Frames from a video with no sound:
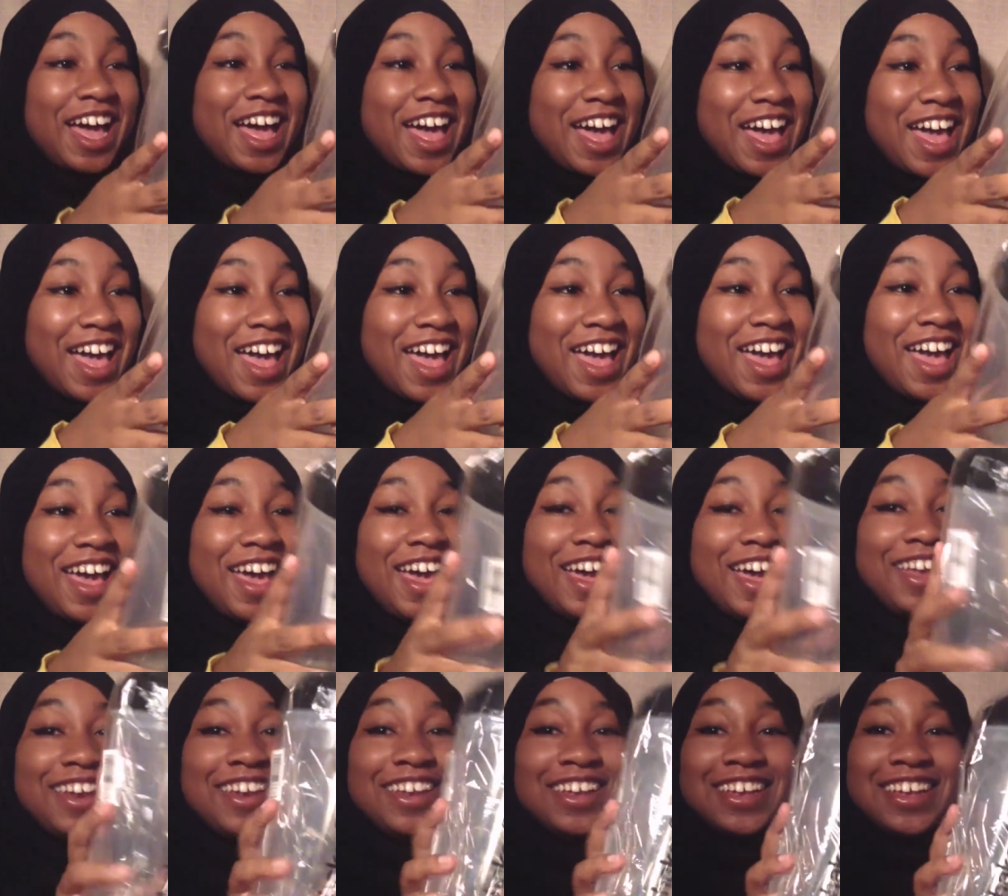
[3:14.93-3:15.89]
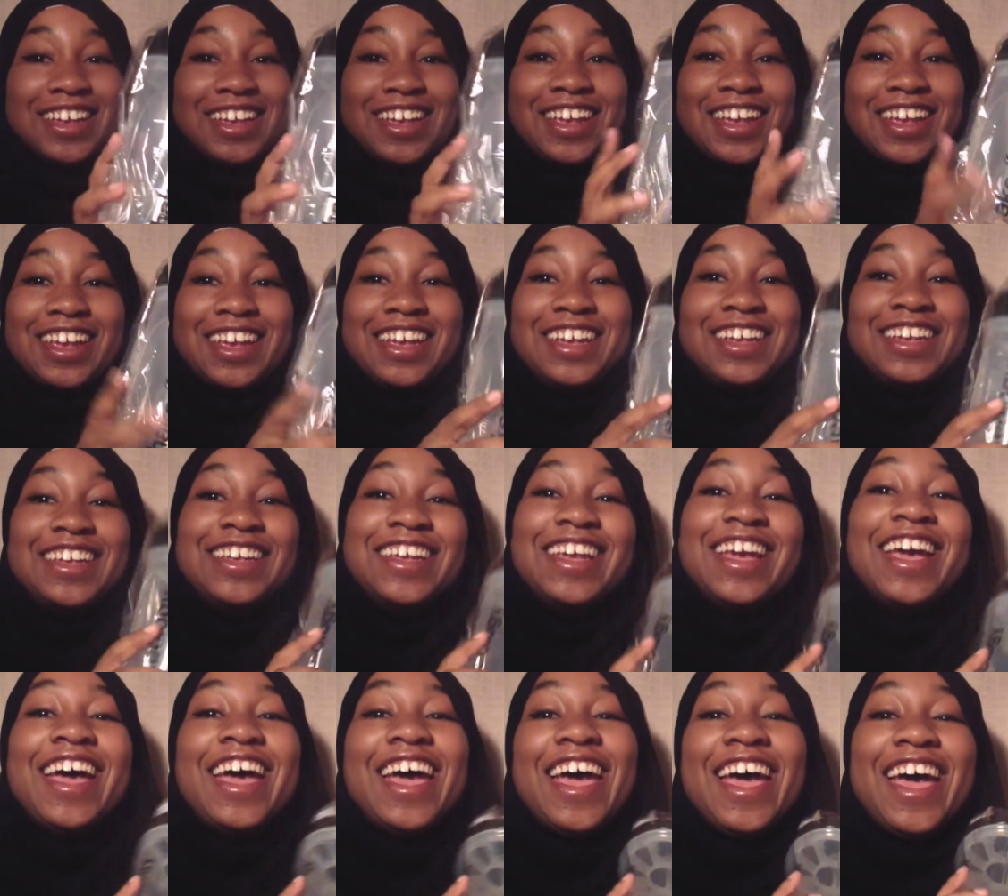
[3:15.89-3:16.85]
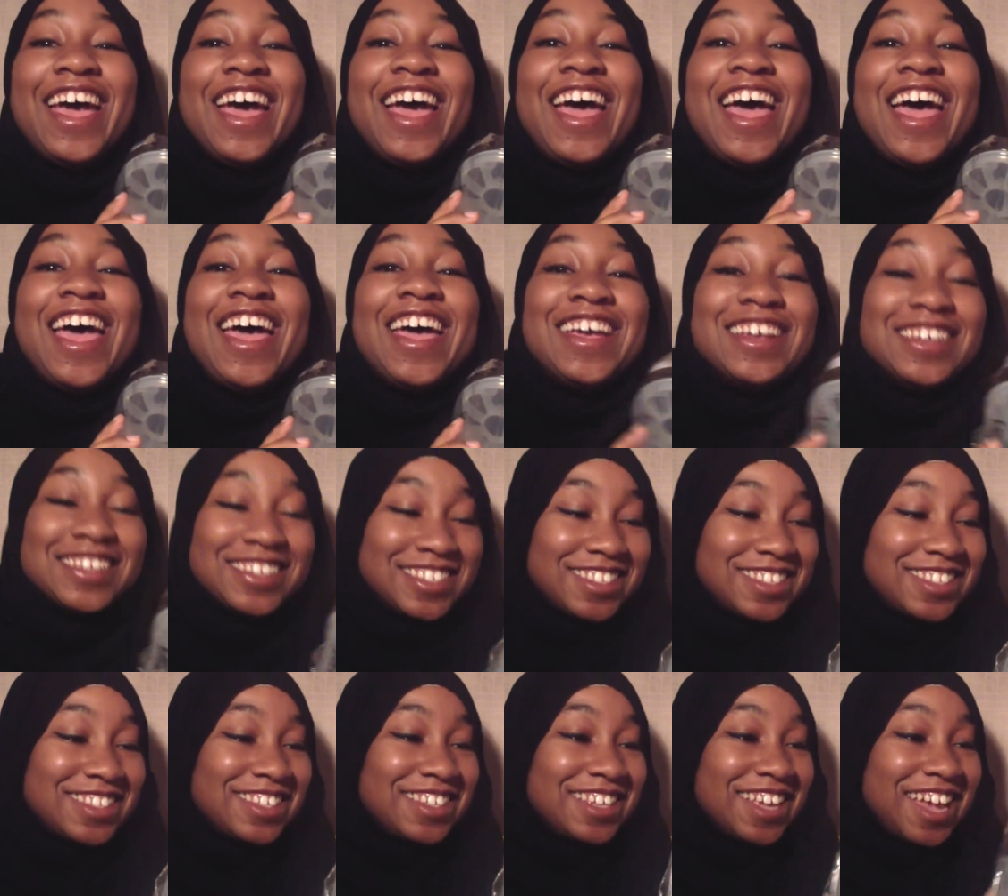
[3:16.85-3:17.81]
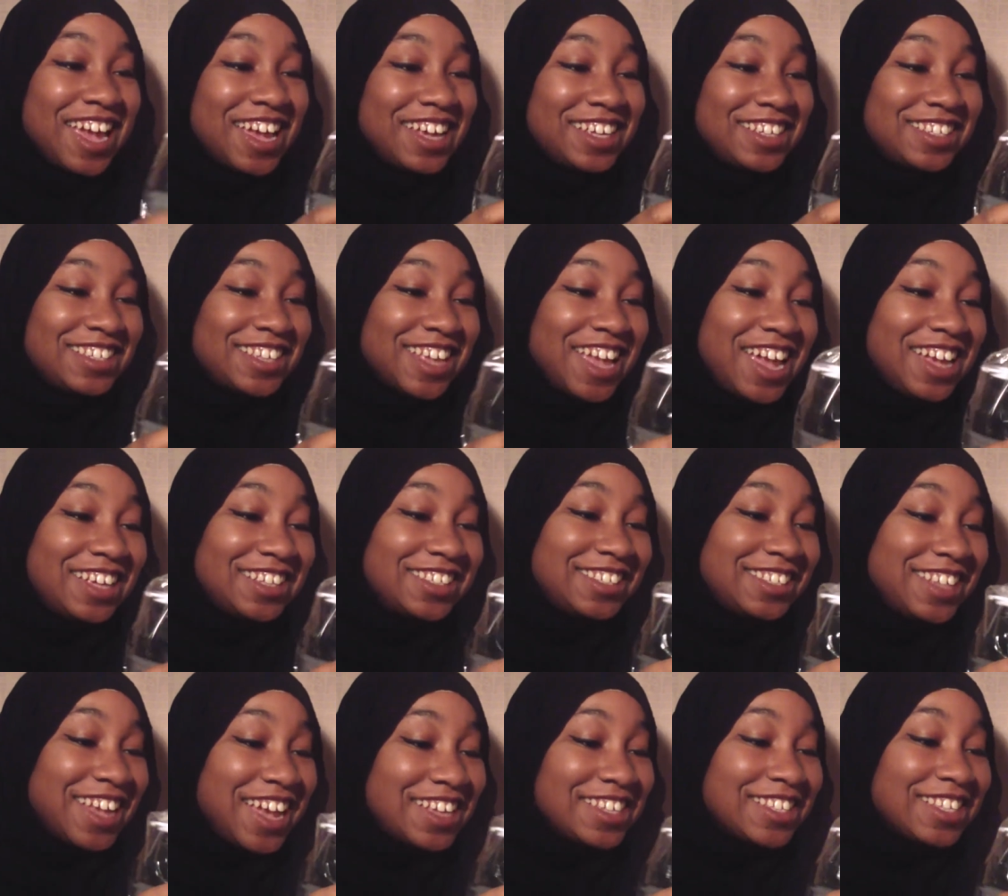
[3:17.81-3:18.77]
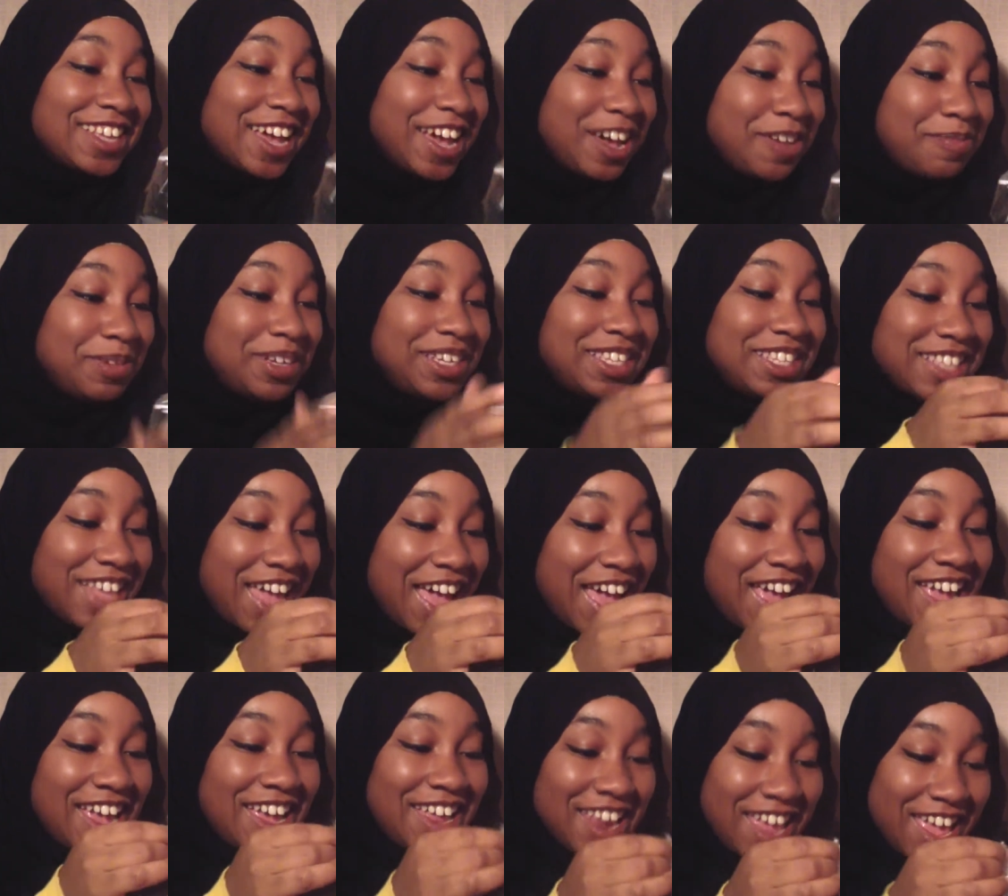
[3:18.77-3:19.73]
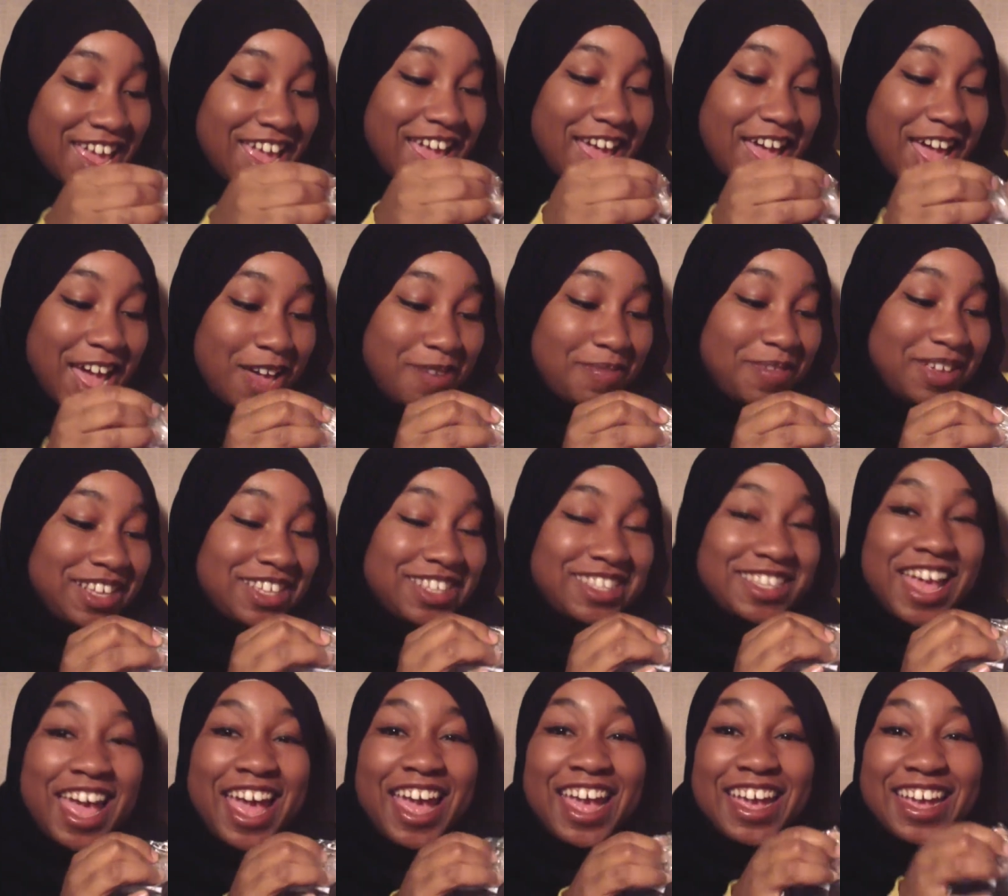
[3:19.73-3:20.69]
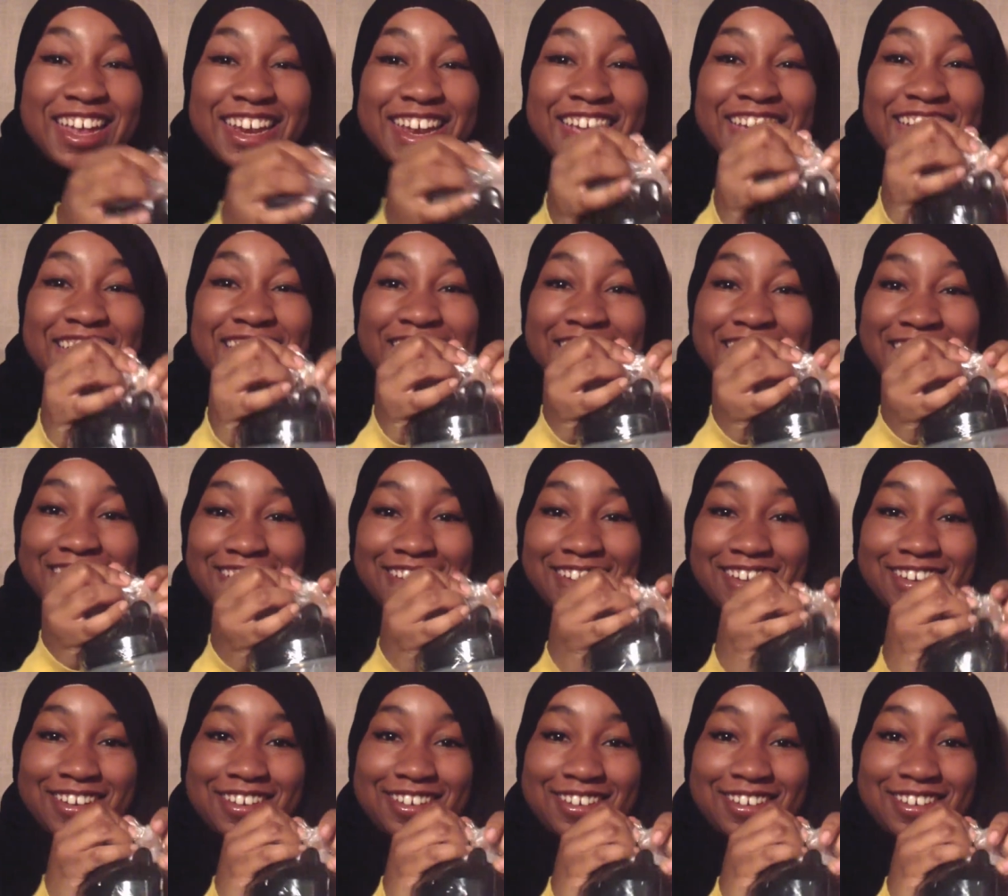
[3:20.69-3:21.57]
god. Yes. Yes, yes, yes. I'm excited. I'm excited.